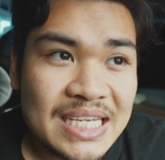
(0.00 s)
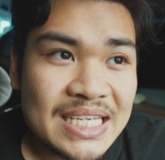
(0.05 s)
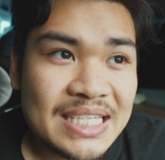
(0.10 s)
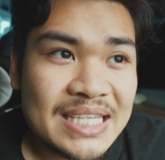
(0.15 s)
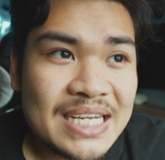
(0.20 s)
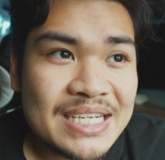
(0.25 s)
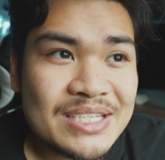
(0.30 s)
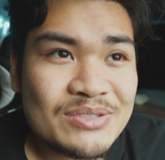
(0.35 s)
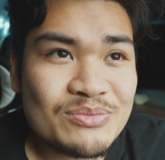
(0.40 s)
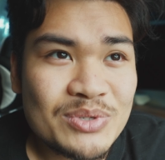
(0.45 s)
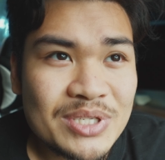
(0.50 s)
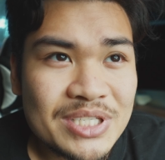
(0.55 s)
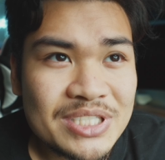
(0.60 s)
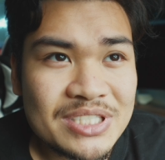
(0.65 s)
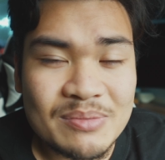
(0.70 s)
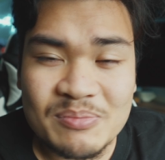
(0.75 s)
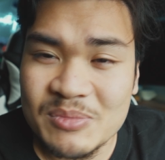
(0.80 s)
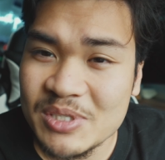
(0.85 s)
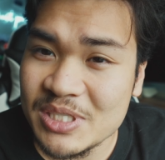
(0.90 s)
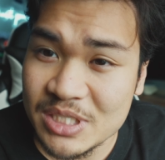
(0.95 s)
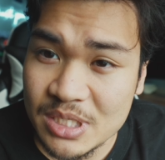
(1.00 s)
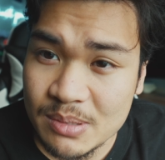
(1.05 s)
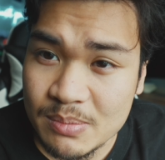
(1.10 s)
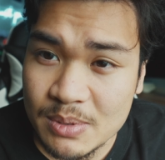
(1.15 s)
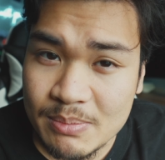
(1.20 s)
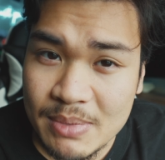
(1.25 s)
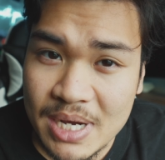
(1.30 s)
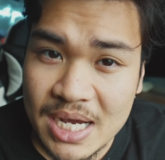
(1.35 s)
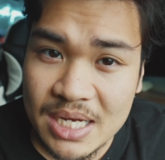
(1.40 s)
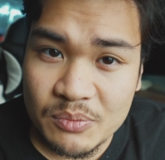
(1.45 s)
And that is really something to keep
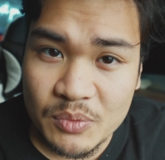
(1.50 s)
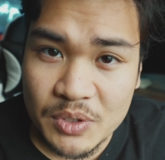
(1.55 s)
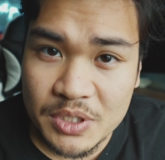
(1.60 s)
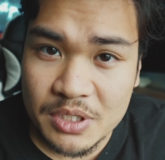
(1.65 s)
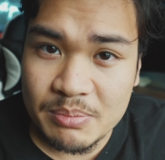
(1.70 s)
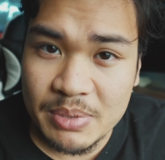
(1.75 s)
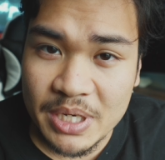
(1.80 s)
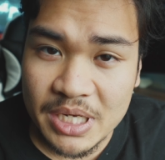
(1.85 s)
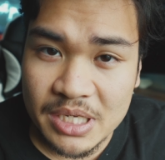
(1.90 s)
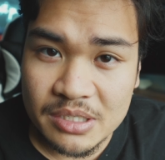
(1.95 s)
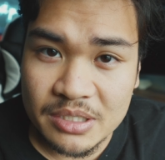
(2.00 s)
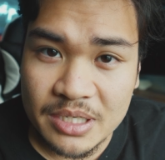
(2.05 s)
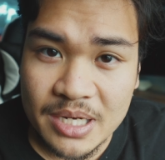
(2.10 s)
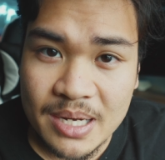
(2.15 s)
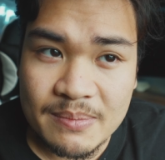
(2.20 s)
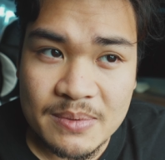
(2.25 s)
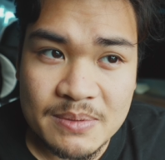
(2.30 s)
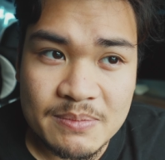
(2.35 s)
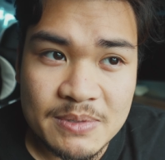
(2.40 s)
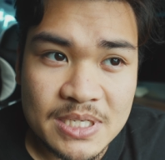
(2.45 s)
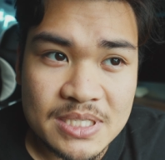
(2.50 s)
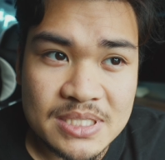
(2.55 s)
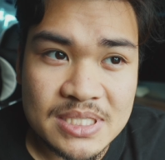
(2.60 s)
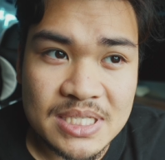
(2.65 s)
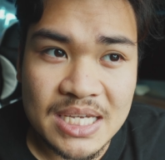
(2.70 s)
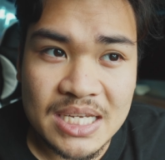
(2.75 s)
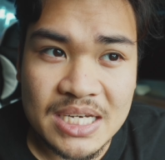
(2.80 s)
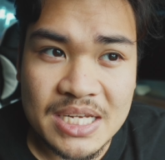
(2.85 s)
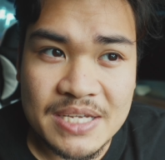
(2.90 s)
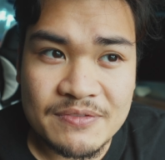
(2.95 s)
in mind when you're picking your camera, because
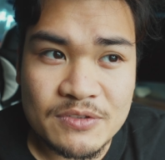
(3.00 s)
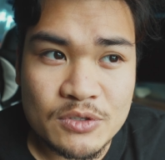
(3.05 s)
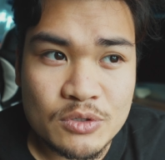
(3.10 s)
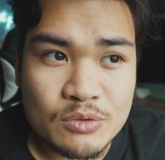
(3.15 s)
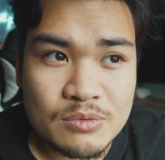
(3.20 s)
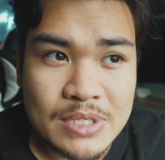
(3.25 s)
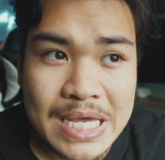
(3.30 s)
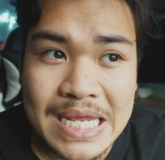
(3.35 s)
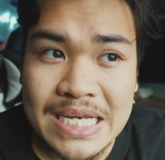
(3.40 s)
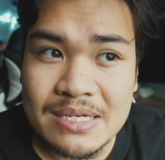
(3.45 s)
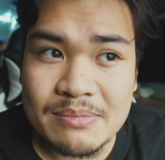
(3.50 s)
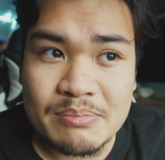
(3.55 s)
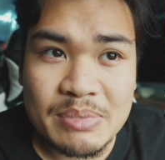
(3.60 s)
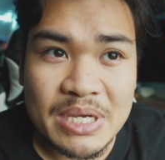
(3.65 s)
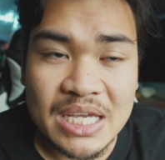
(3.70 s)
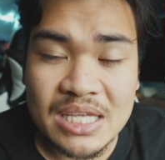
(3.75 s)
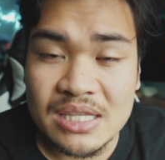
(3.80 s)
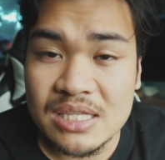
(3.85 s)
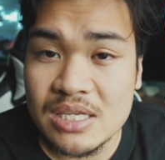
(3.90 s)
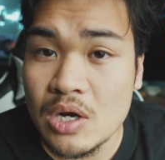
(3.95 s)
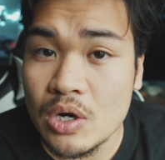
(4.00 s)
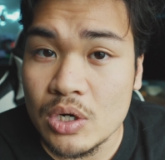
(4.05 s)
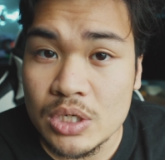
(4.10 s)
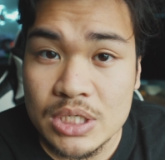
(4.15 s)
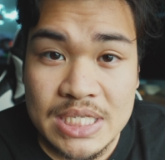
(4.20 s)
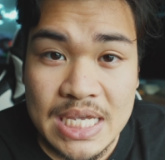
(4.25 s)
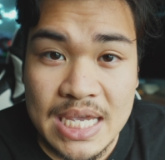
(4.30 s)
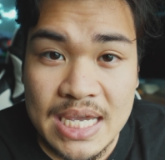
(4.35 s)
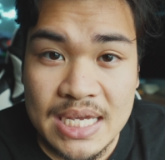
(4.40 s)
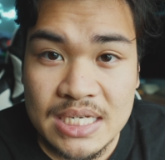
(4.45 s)
again, if you end up picking the
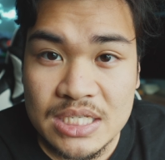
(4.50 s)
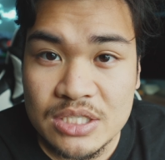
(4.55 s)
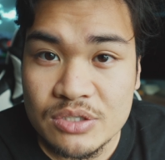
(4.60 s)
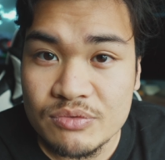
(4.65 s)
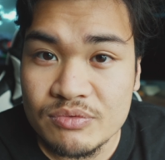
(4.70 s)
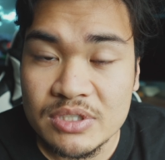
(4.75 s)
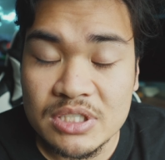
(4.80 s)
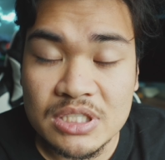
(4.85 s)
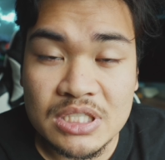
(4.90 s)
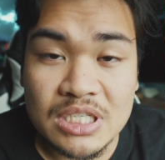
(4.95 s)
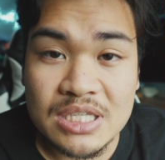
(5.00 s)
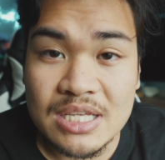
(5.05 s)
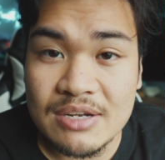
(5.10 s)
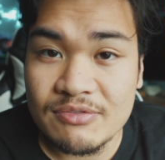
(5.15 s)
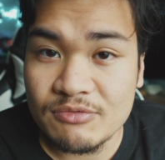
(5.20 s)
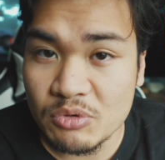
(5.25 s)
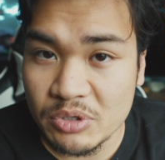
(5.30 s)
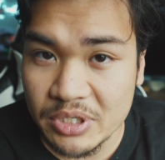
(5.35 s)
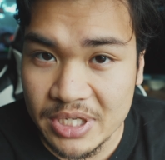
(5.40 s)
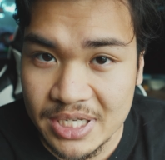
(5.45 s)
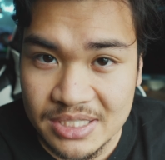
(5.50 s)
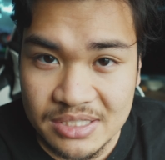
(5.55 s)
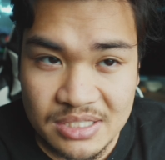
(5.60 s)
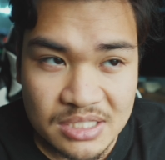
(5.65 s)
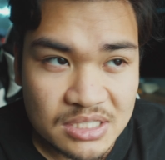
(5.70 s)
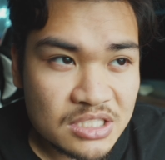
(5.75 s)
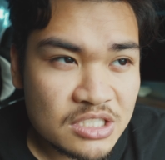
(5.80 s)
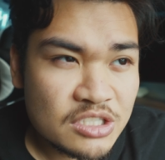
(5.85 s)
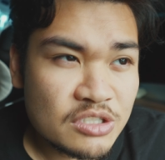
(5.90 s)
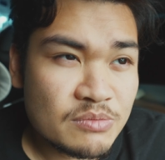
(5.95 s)
R10 and you really need that 4K
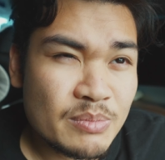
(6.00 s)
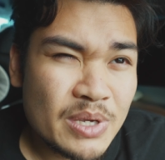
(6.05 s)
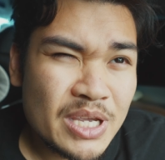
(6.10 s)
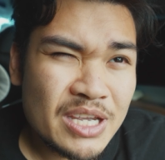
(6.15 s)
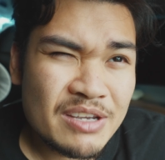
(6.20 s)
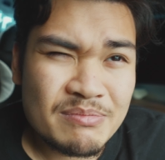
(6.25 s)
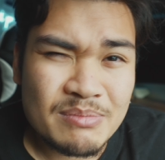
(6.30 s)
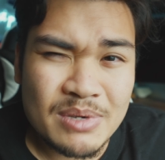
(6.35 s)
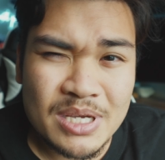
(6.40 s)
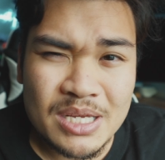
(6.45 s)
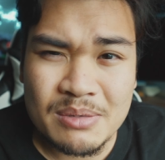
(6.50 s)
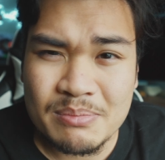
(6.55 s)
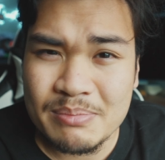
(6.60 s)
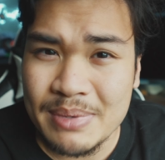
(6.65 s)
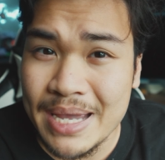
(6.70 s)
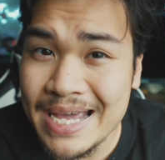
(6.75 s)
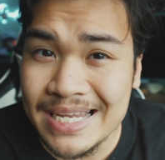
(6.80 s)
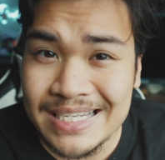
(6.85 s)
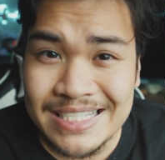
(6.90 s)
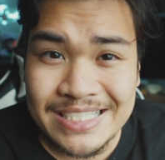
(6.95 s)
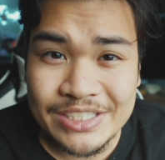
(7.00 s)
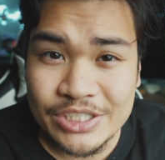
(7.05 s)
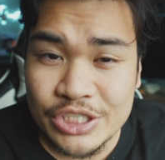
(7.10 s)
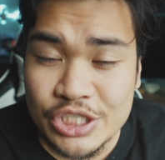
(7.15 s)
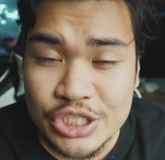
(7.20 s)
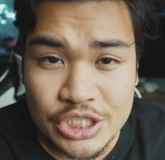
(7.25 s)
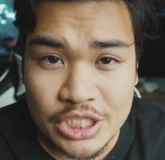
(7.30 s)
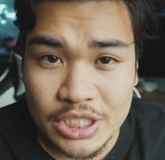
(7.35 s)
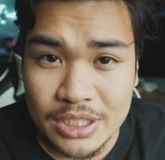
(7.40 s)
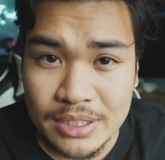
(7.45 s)
60, you may have made a bad
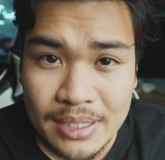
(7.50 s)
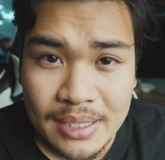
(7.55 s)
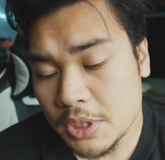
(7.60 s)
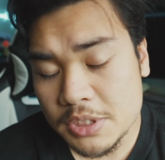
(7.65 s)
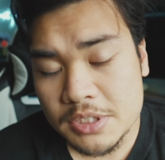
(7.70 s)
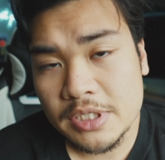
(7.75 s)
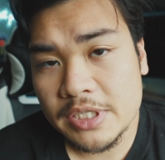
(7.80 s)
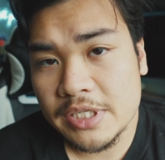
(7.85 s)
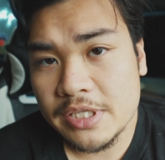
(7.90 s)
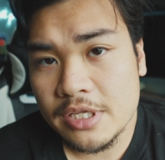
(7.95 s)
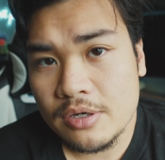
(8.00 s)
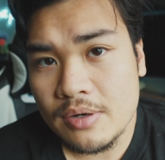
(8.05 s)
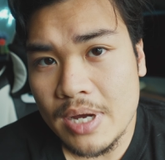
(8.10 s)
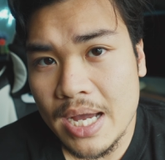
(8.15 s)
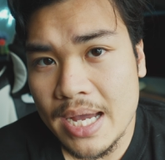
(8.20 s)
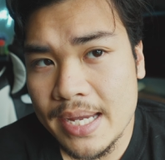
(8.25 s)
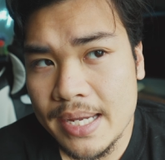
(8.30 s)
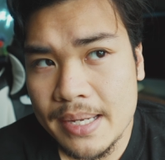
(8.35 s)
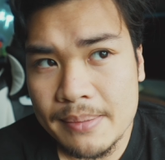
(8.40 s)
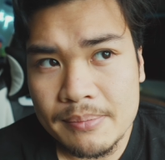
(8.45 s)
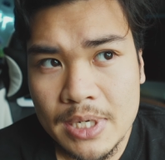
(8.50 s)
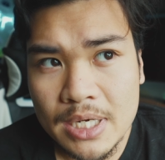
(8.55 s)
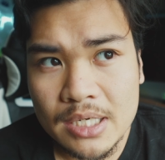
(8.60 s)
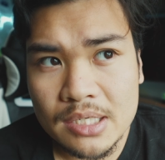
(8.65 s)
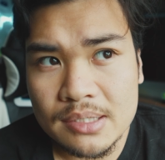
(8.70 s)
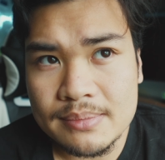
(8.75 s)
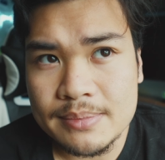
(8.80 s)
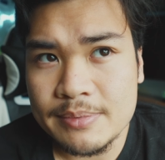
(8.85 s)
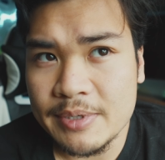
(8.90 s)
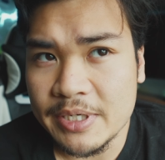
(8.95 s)
decision. Personally though, I am not
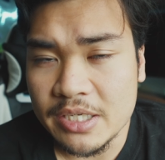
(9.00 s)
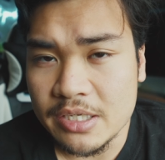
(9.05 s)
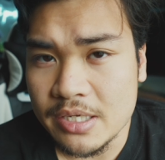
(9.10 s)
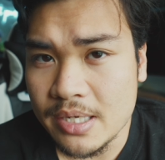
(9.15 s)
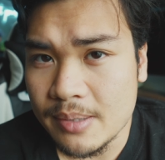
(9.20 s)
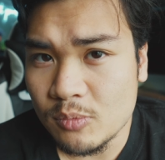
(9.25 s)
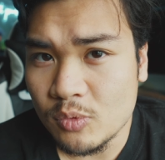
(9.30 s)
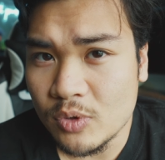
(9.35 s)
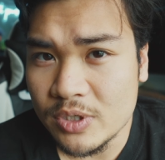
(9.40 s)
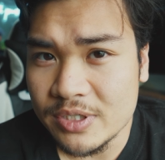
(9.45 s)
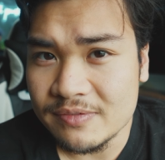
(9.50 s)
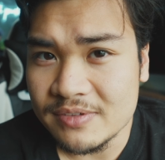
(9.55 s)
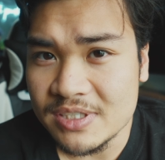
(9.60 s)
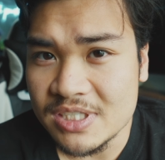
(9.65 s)
going to be picking up one of